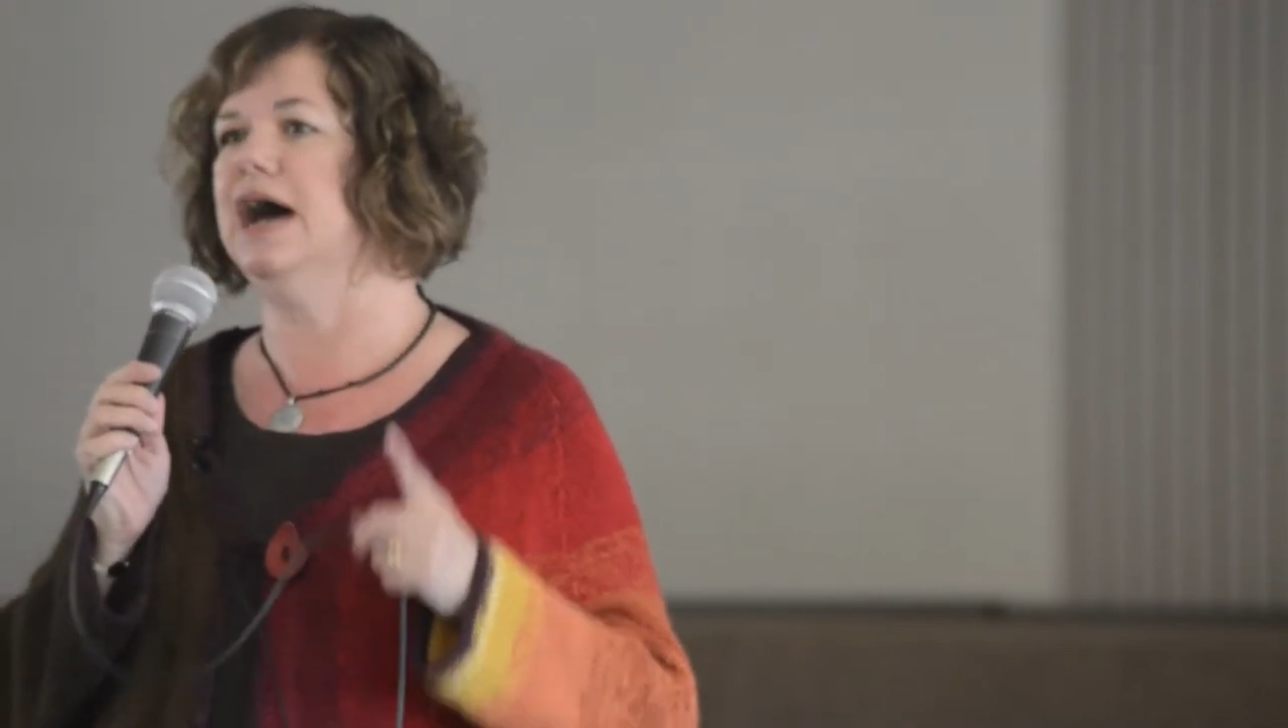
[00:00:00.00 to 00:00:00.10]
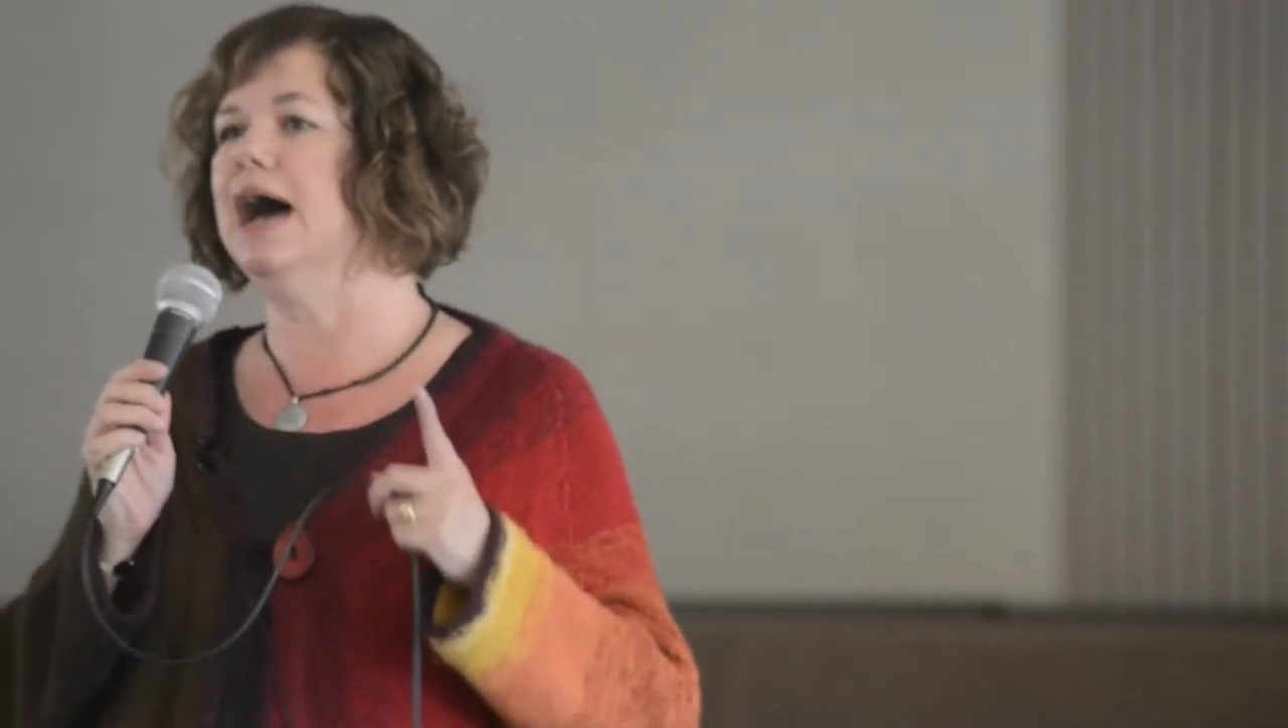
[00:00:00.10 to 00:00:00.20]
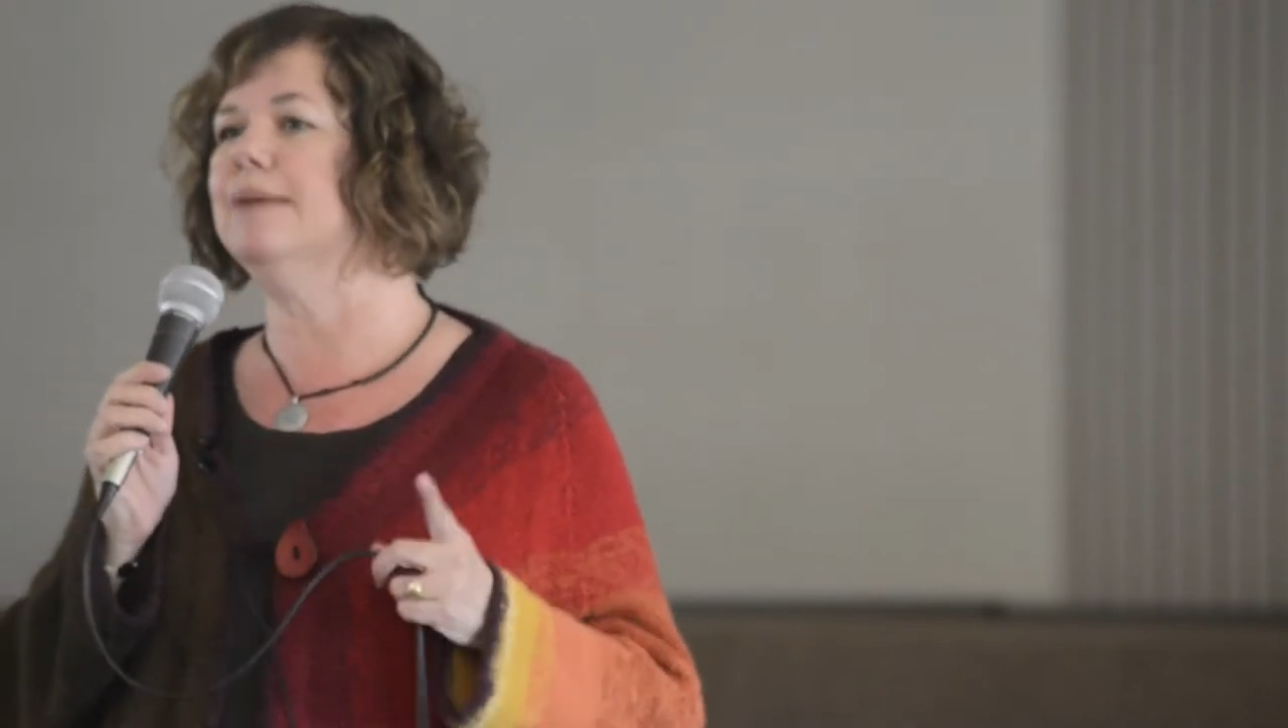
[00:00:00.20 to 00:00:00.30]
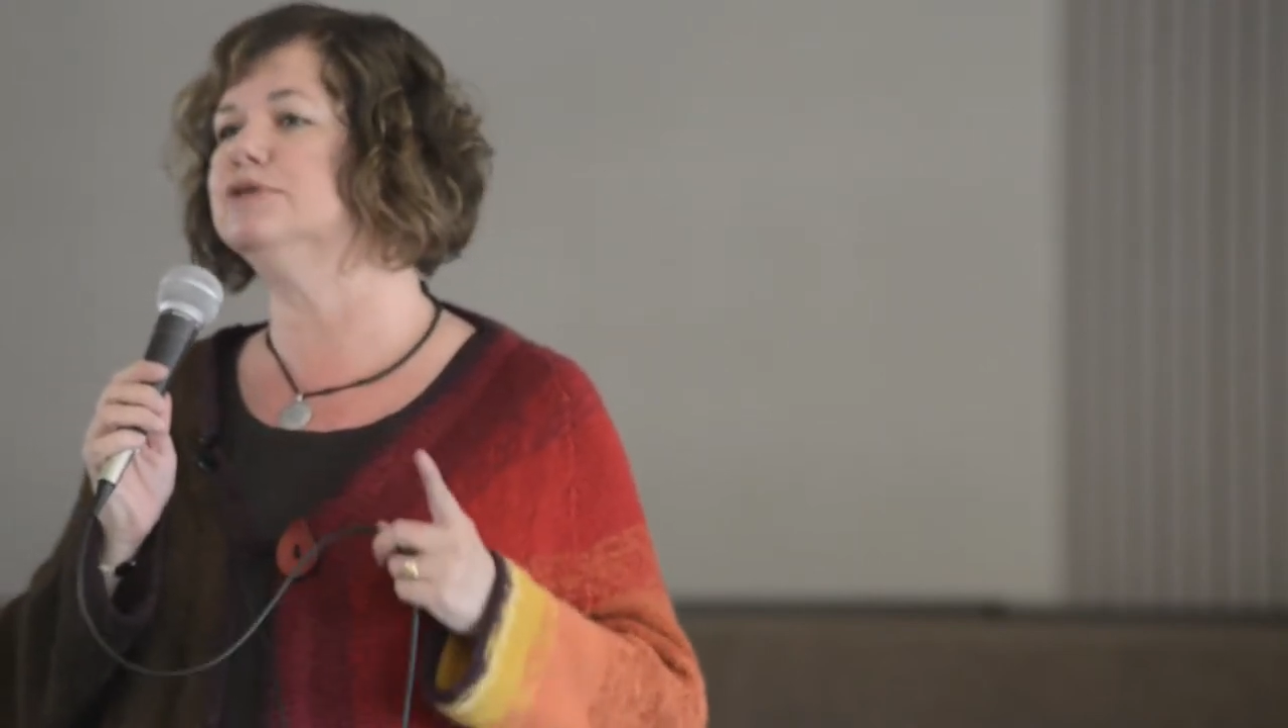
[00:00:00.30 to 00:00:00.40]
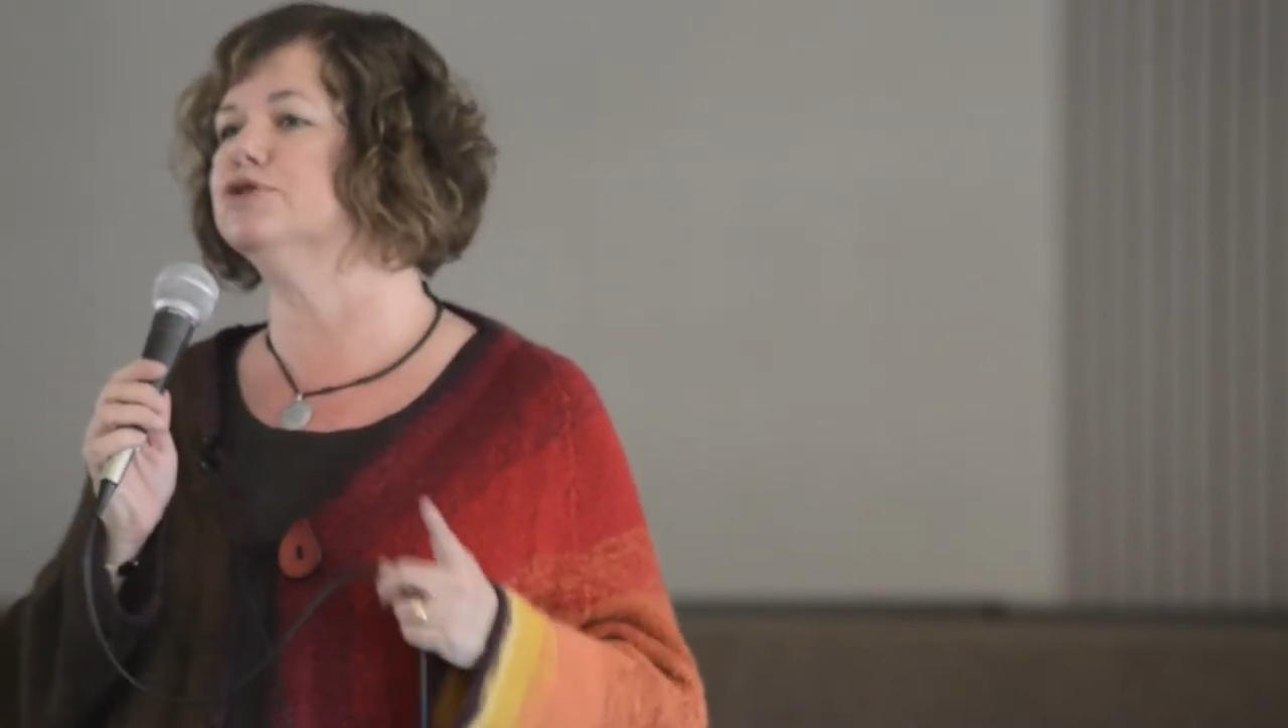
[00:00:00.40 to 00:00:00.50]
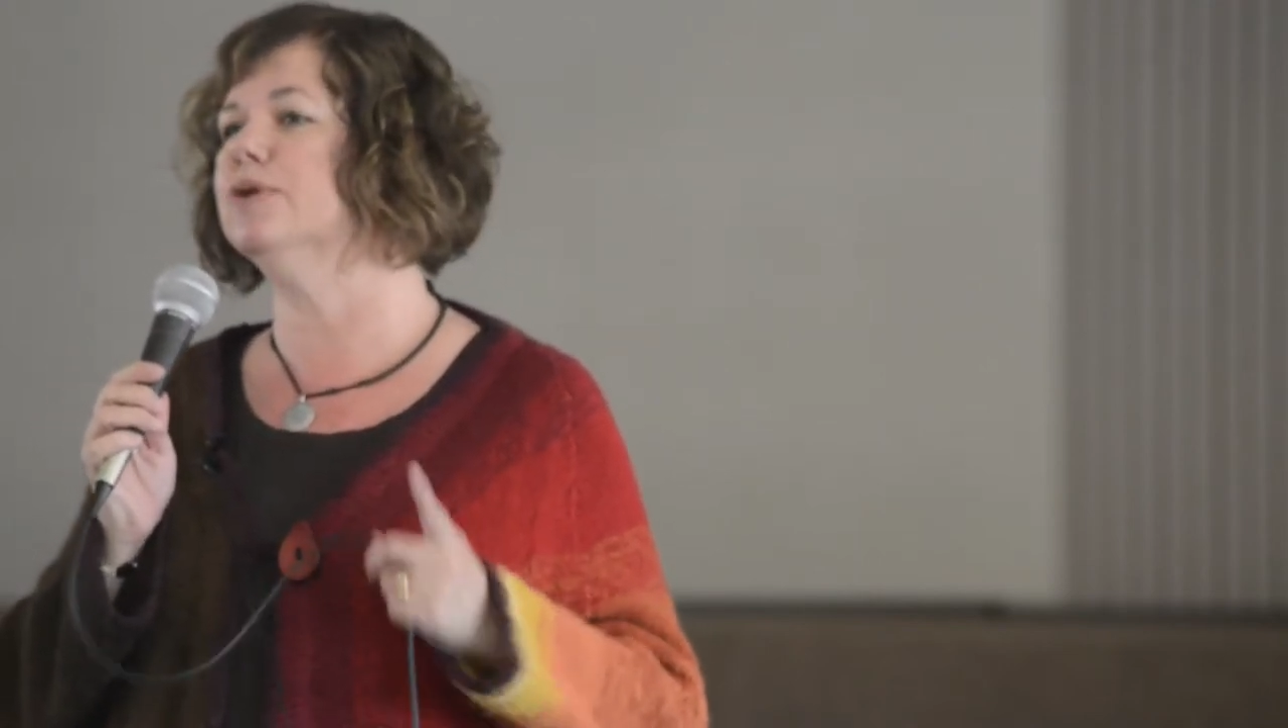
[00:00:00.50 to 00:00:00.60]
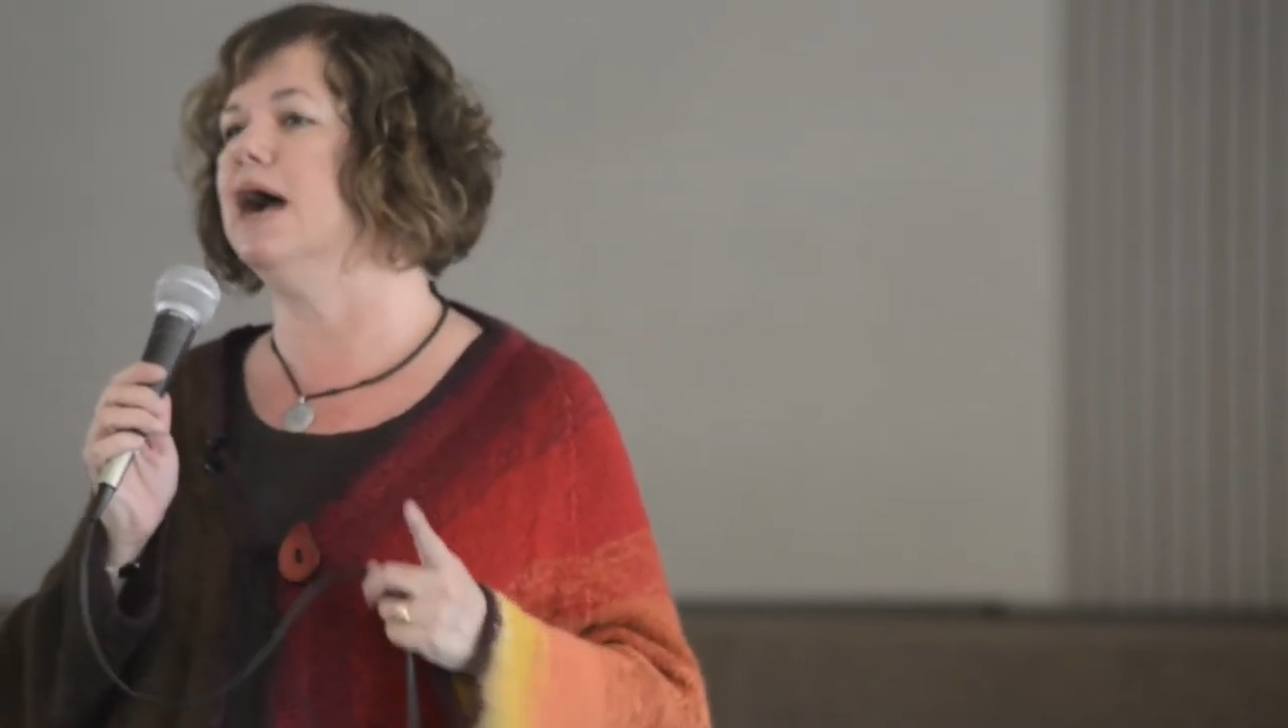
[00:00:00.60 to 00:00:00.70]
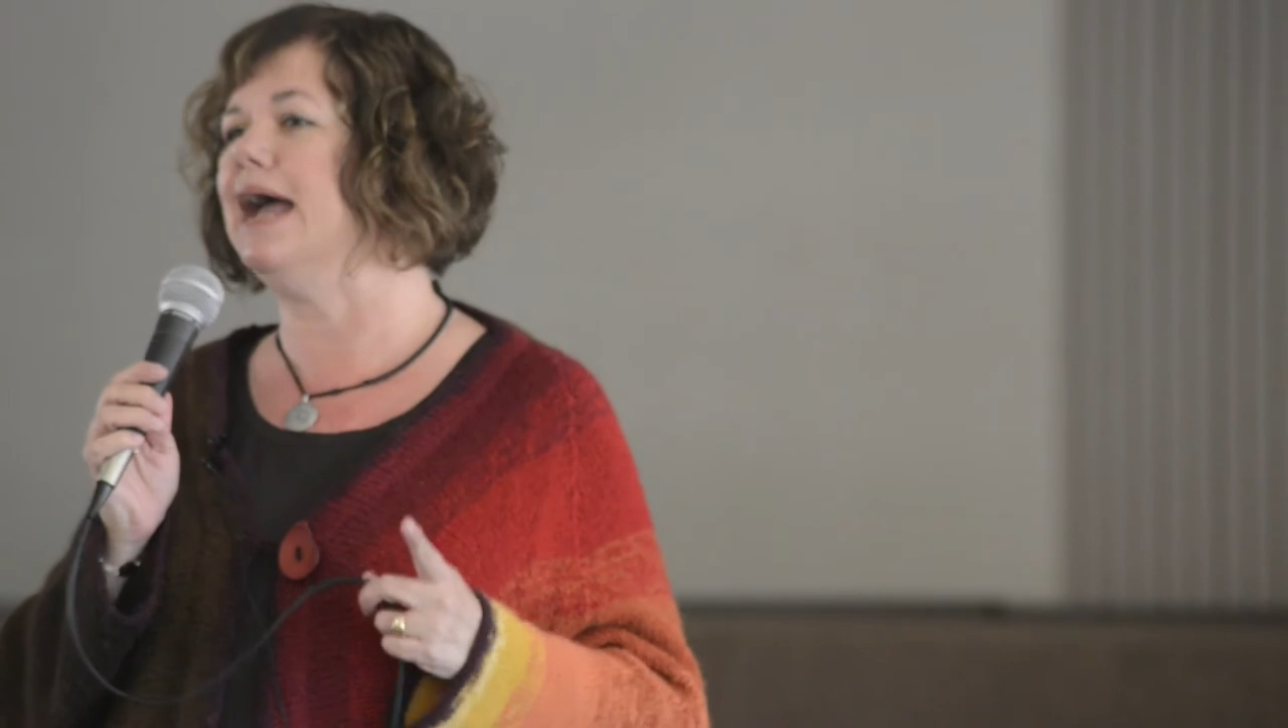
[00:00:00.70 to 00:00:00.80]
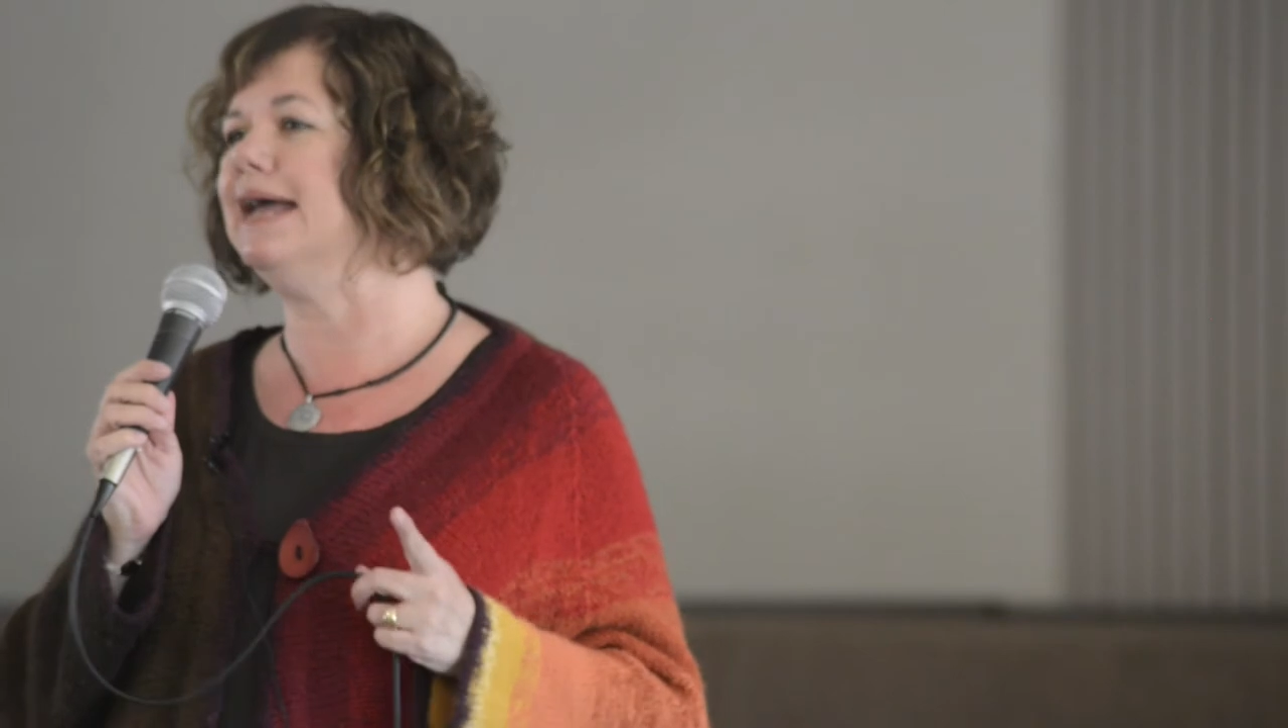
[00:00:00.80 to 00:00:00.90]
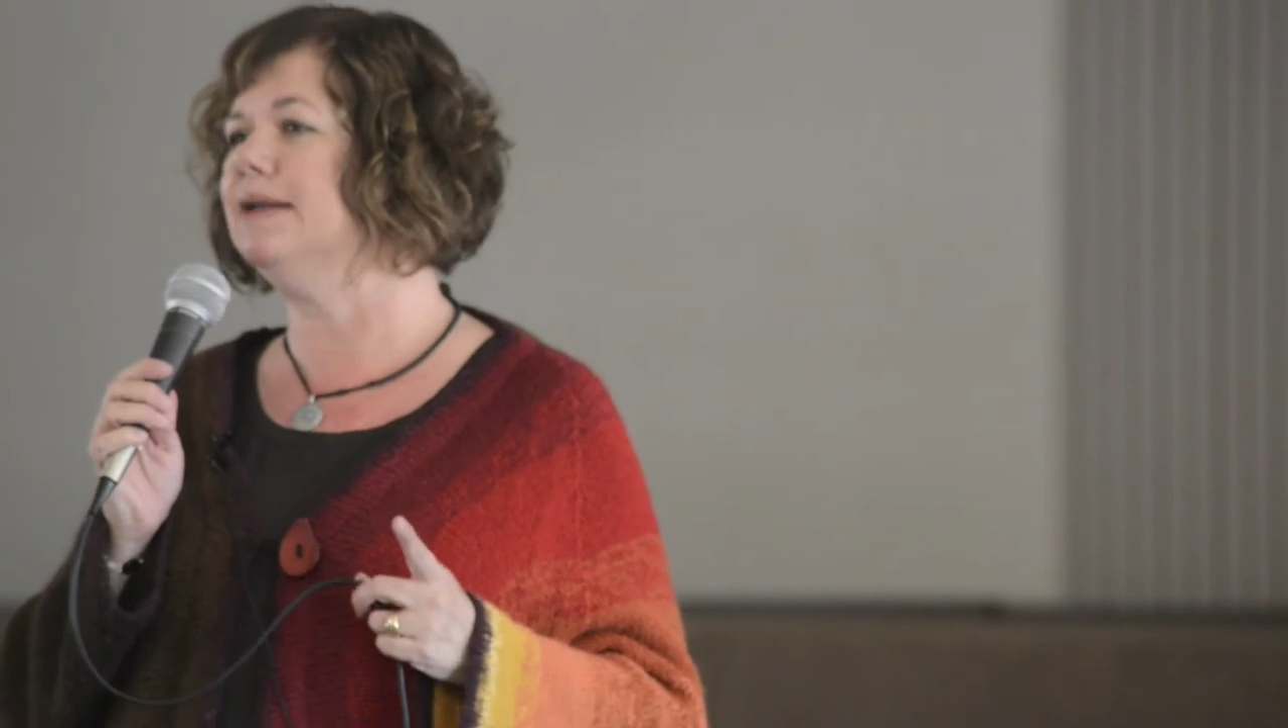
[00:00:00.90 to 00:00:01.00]
I'm
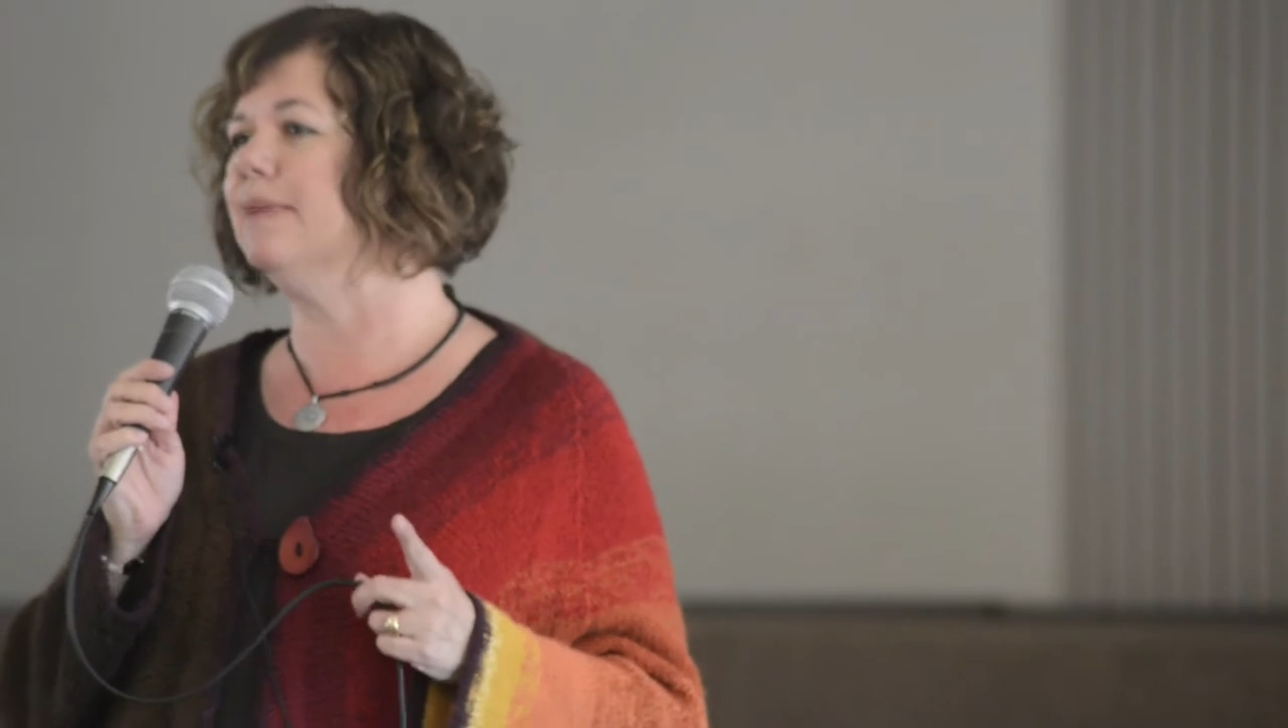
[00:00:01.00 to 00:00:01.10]
trying